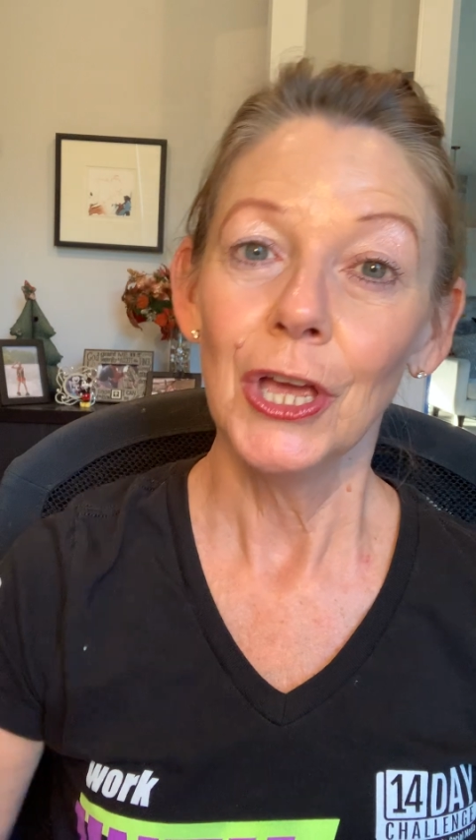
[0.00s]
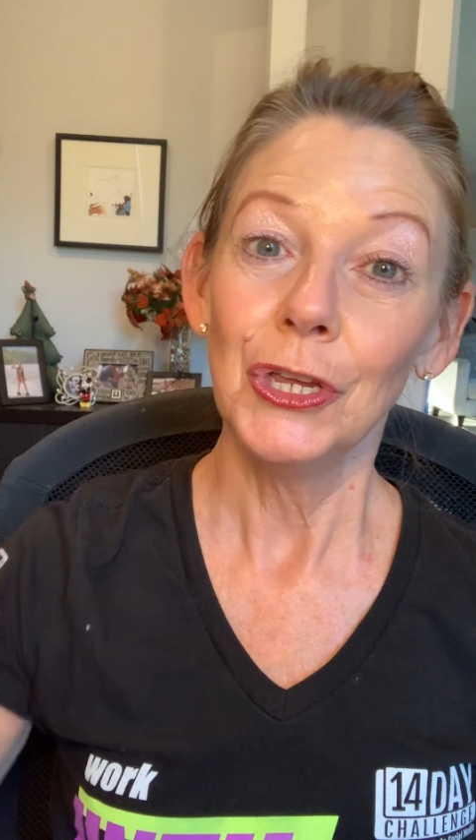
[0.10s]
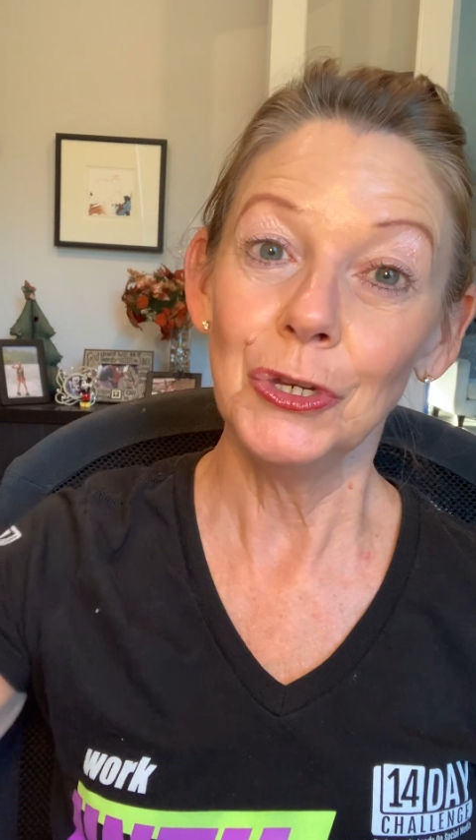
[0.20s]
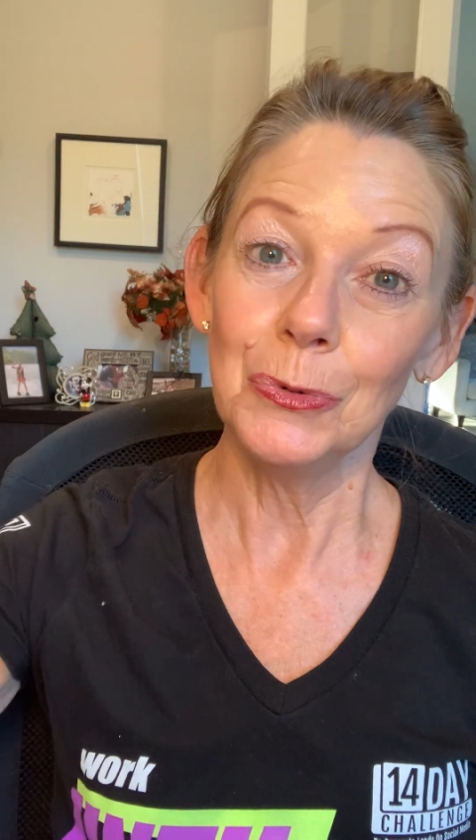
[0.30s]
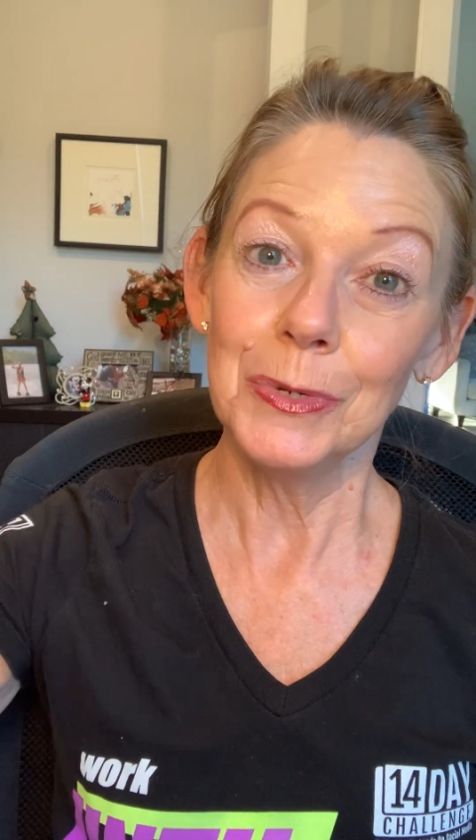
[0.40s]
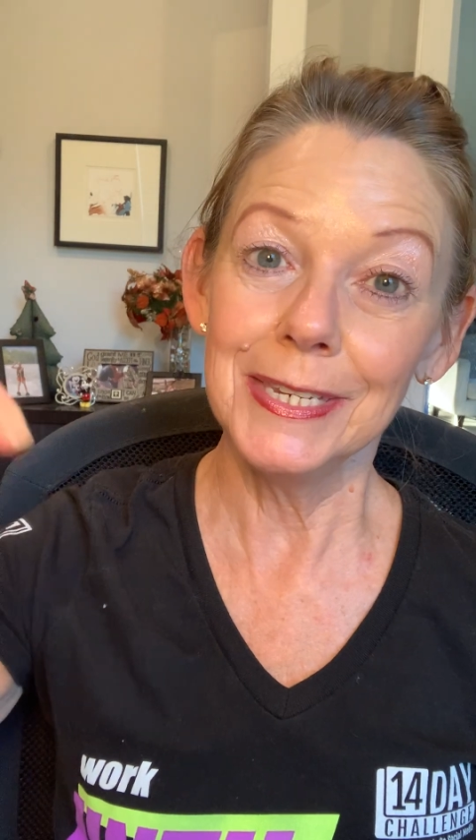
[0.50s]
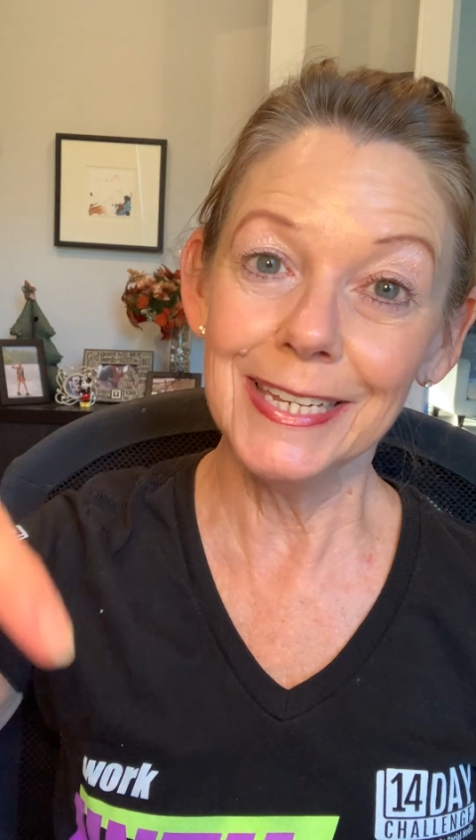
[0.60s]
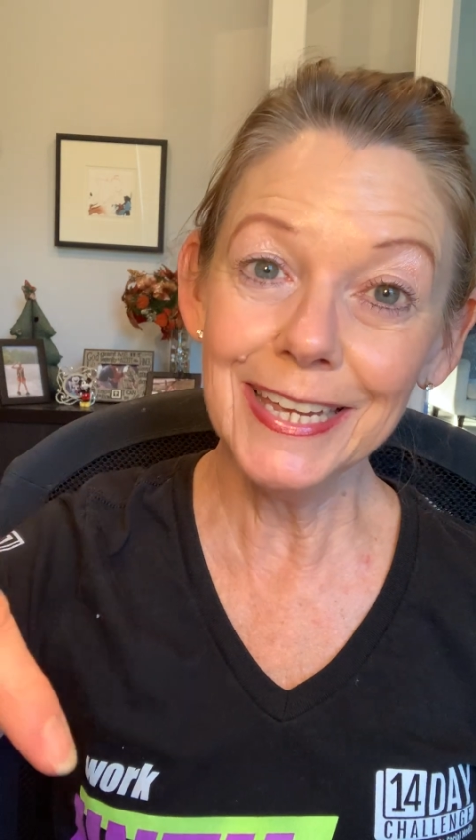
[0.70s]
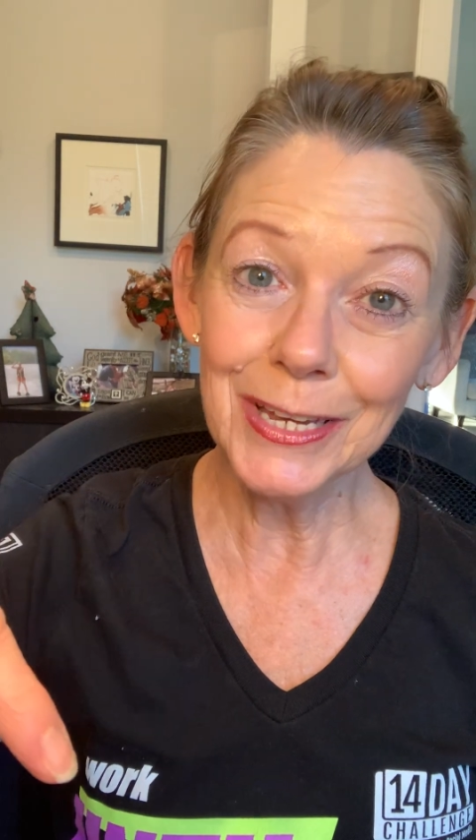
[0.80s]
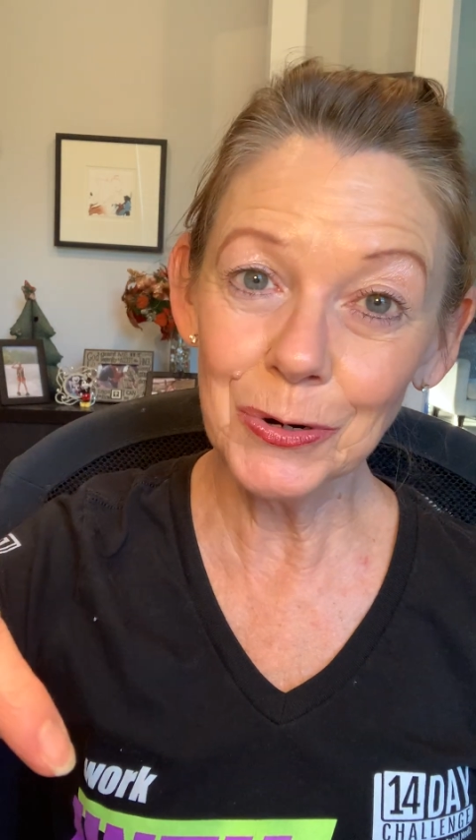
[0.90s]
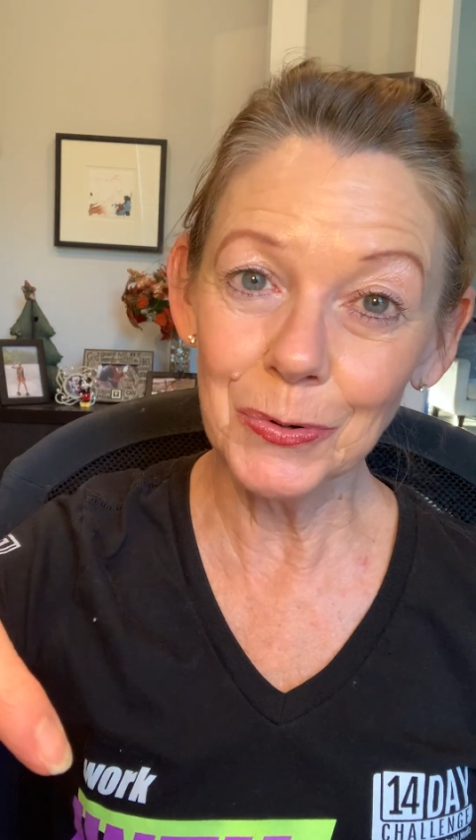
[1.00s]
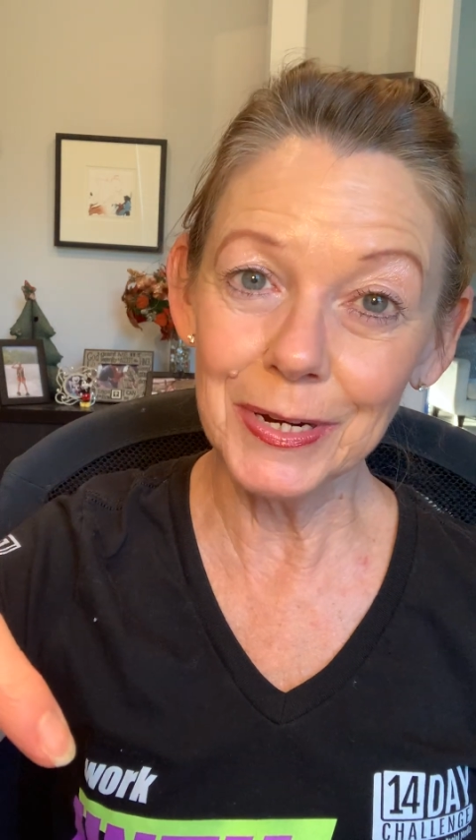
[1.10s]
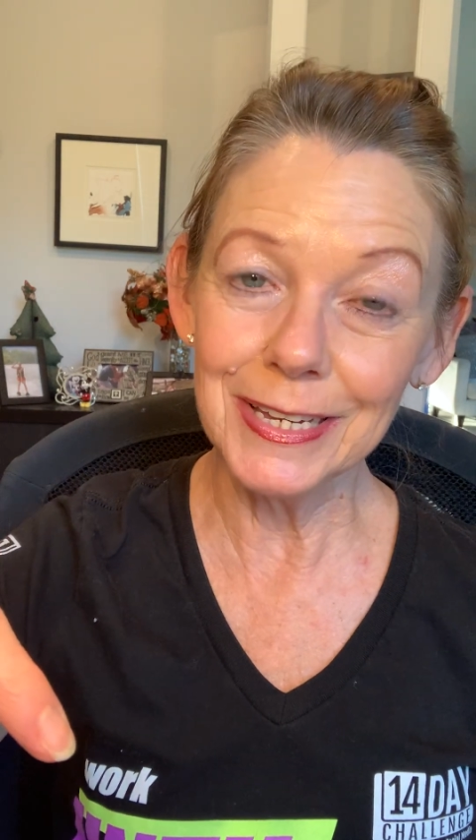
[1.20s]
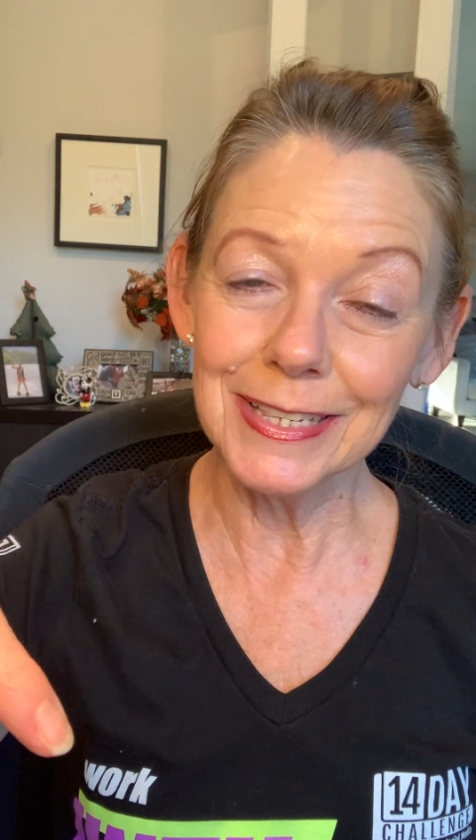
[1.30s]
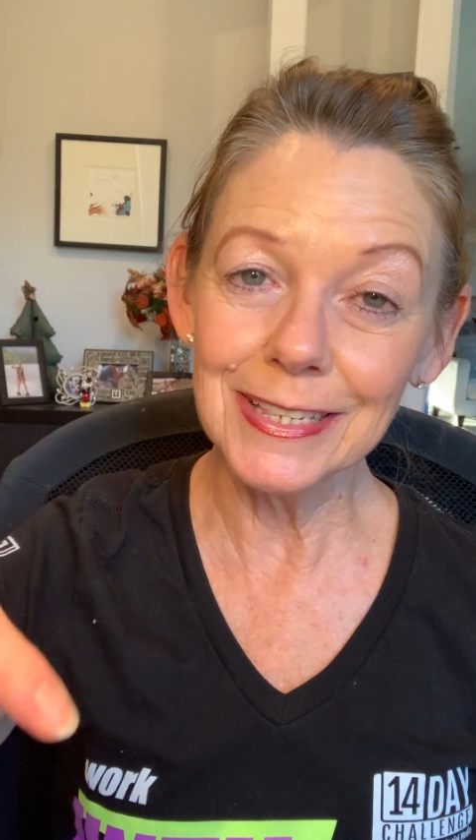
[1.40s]
you
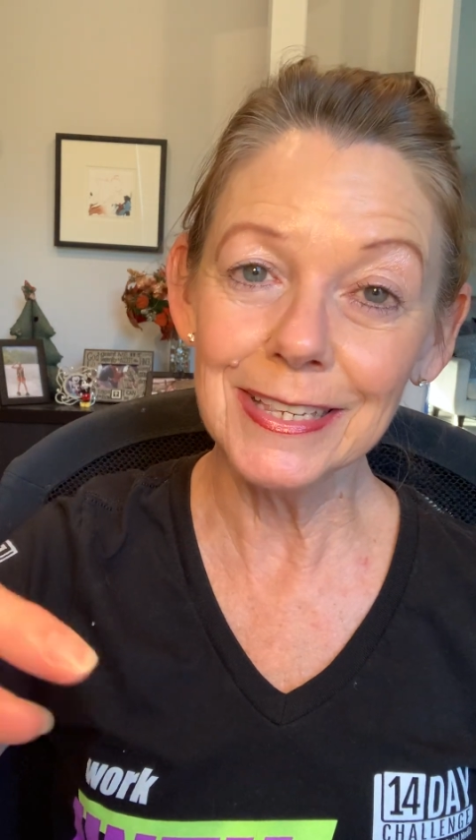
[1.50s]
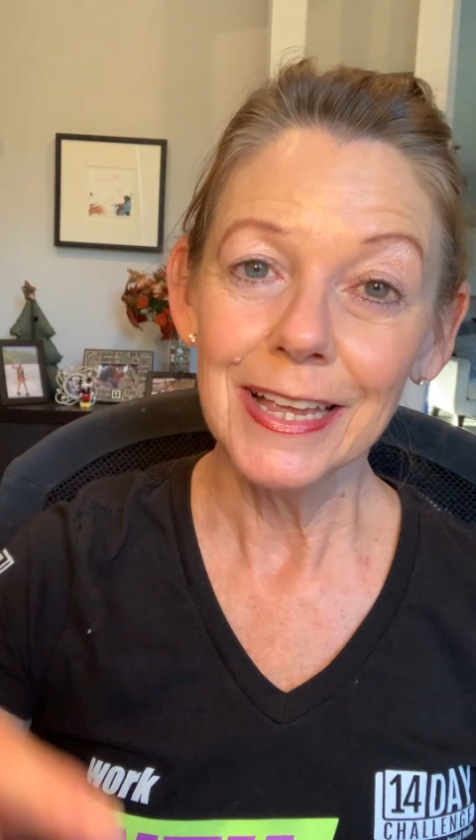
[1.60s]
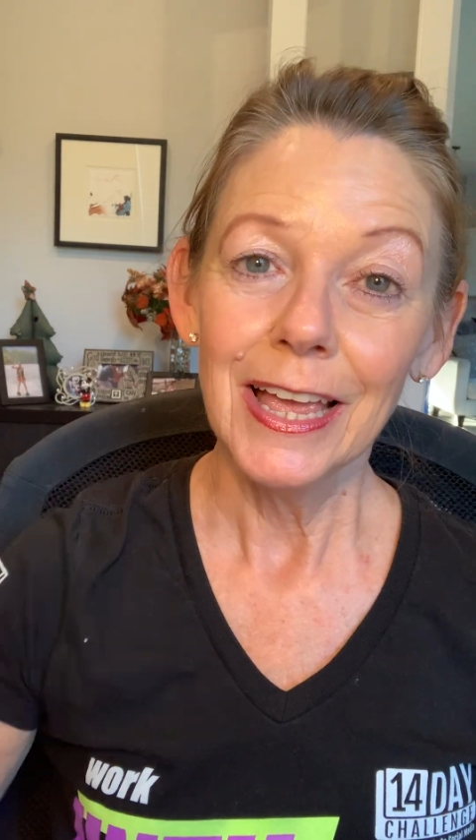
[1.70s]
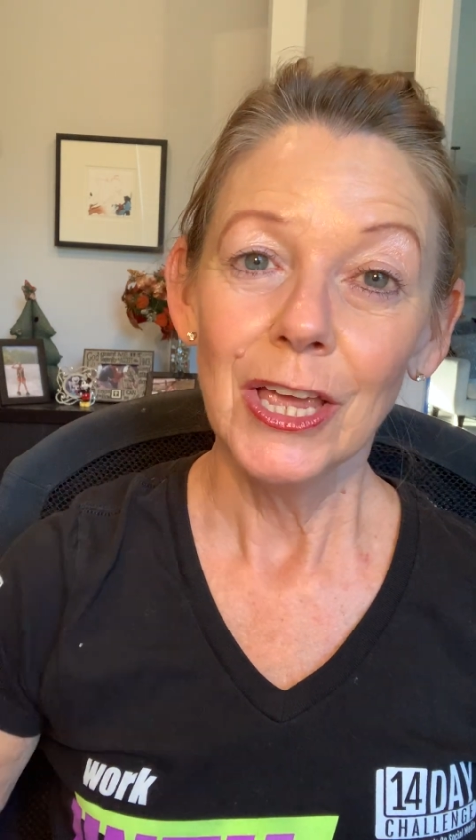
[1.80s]
decrease